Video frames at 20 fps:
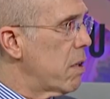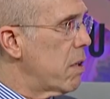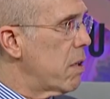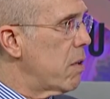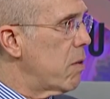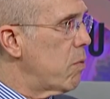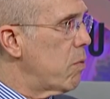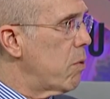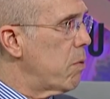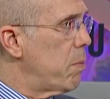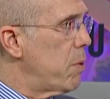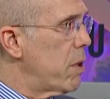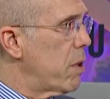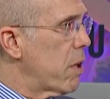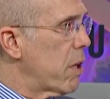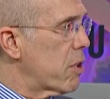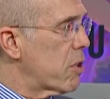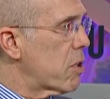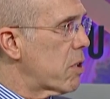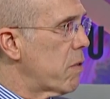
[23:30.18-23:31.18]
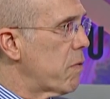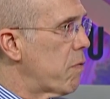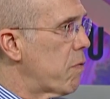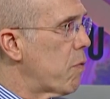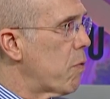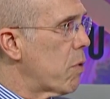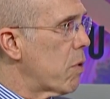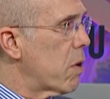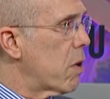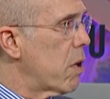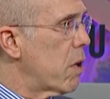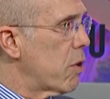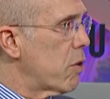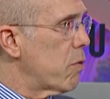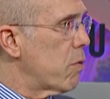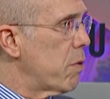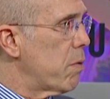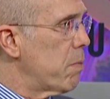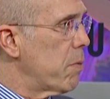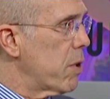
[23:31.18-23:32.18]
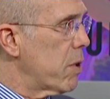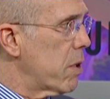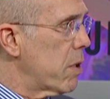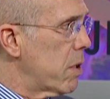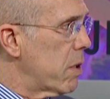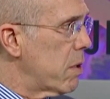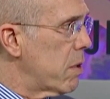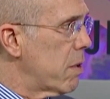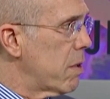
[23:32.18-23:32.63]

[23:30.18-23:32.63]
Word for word: it will be less than 400 million.